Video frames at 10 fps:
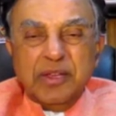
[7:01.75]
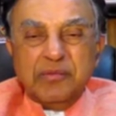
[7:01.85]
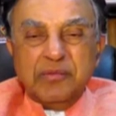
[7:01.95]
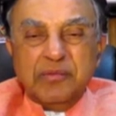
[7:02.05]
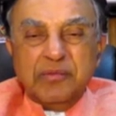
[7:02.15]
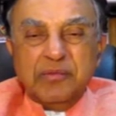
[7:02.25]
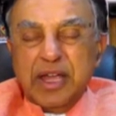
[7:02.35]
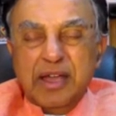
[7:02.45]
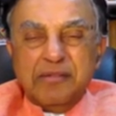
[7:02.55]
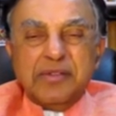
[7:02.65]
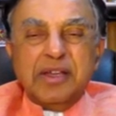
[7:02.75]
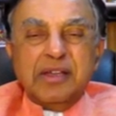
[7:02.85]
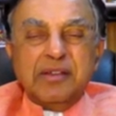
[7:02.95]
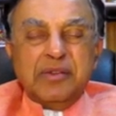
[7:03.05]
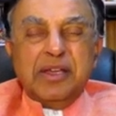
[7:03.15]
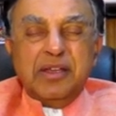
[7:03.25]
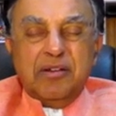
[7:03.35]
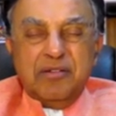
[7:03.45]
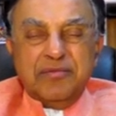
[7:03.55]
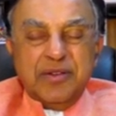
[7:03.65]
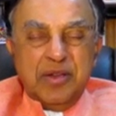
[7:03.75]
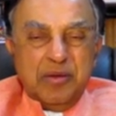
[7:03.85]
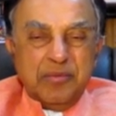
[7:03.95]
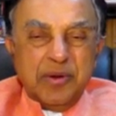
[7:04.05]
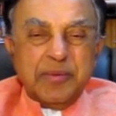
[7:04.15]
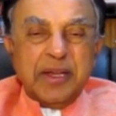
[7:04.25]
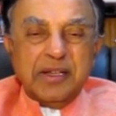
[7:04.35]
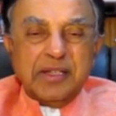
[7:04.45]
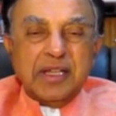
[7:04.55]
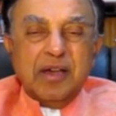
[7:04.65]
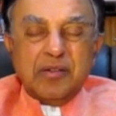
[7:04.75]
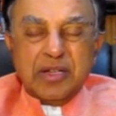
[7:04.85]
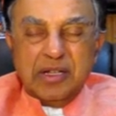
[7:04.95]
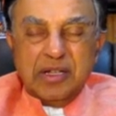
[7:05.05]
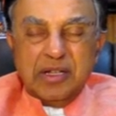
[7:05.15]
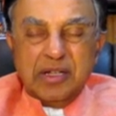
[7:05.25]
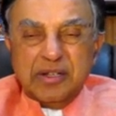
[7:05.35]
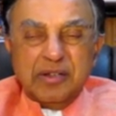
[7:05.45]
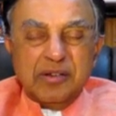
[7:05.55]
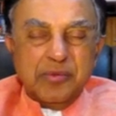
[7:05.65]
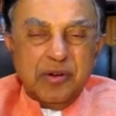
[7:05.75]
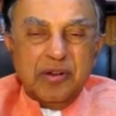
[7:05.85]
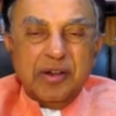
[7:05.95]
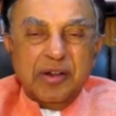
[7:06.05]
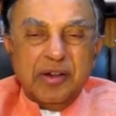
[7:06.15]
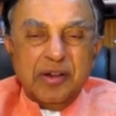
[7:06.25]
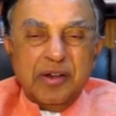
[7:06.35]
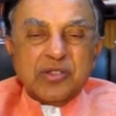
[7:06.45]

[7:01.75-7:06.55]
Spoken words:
we don't have a way of propagating our culture abroad,